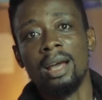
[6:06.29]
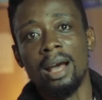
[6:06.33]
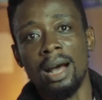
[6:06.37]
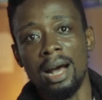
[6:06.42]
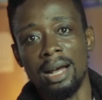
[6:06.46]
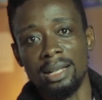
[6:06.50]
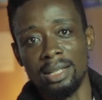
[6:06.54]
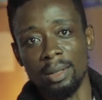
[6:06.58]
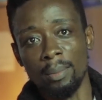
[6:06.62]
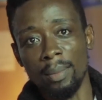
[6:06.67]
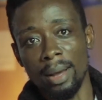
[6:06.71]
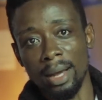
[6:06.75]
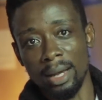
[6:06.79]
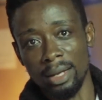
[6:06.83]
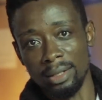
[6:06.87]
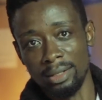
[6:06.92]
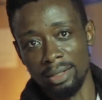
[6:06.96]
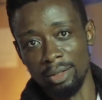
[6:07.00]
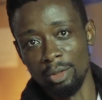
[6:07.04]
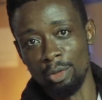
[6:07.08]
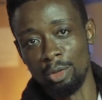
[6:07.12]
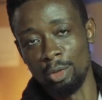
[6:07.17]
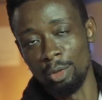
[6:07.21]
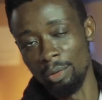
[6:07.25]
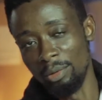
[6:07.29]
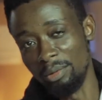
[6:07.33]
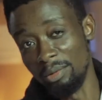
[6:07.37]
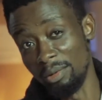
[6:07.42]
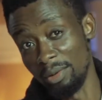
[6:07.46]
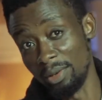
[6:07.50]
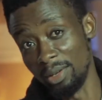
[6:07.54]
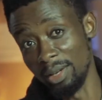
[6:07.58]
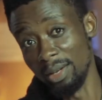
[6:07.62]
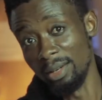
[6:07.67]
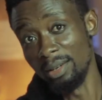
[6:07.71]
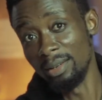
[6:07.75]
as a marketing tool,
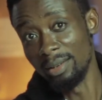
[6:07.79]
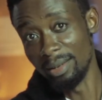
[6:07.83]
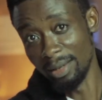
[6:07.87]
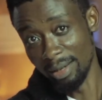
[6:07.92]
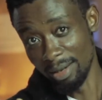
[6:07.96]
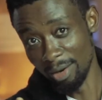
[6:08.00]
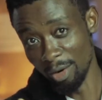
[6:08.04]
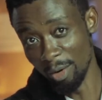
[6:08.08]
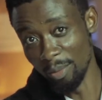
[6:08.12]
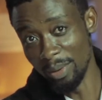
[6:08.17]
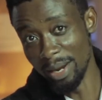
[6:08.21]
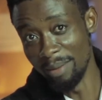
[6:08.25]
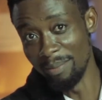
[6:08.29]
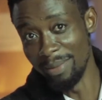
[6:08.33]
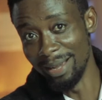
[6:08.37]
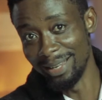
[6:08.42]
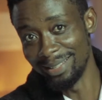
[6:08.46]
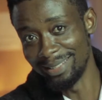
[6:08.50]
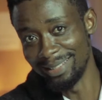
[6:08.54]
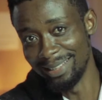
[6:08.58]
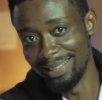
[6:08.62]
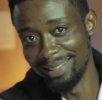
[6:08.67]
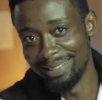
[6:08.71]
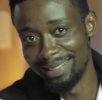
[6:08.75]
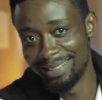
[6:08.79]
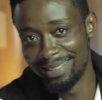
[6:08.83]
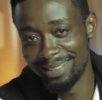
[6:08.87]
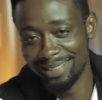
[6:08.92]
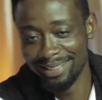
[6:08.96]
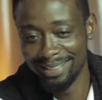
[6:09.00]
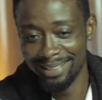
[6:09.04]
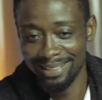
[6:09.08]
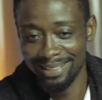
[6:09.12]
okay? Hope that makes sense.